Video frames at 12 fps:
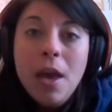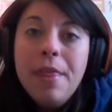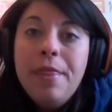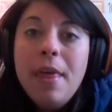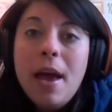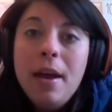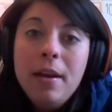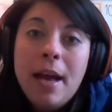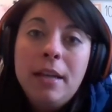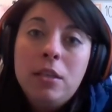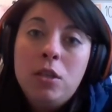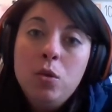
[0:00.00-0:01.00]
Then
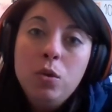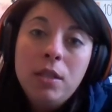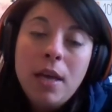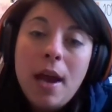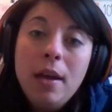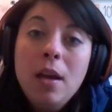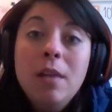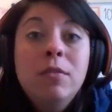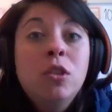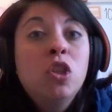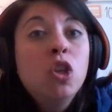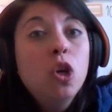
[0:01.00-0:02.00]
at 2.10, you
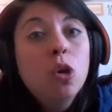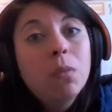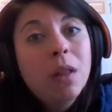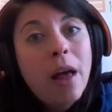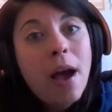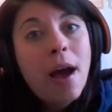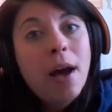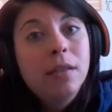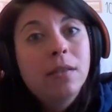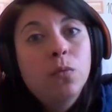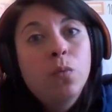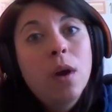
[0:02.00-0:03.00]
have Zoom
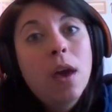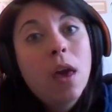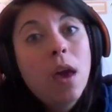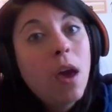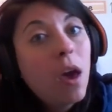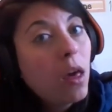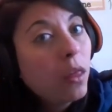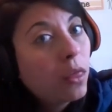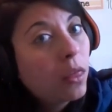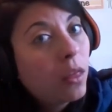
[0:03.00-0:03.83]
class with